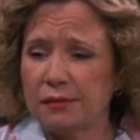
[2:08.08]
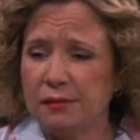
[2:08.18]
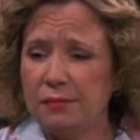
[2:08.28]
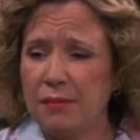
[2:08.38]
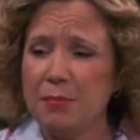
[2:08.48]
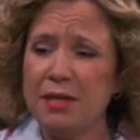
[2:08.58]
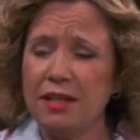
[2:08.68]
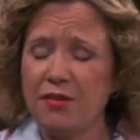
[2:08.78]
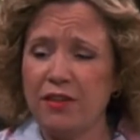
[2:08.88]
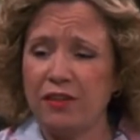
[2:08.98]
Make me live
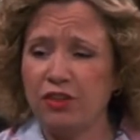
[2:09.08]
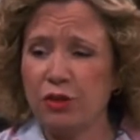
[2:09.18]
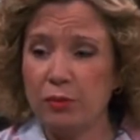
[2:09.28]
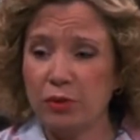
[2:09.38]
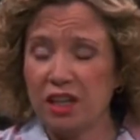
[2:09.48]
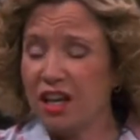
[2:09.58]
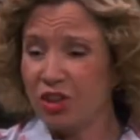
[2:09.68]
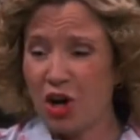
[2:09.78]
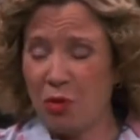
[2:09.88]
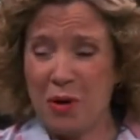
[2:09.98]
on the street with the other
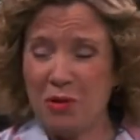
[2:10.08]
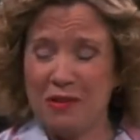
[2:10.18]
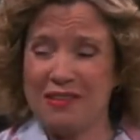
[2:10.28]
hobos?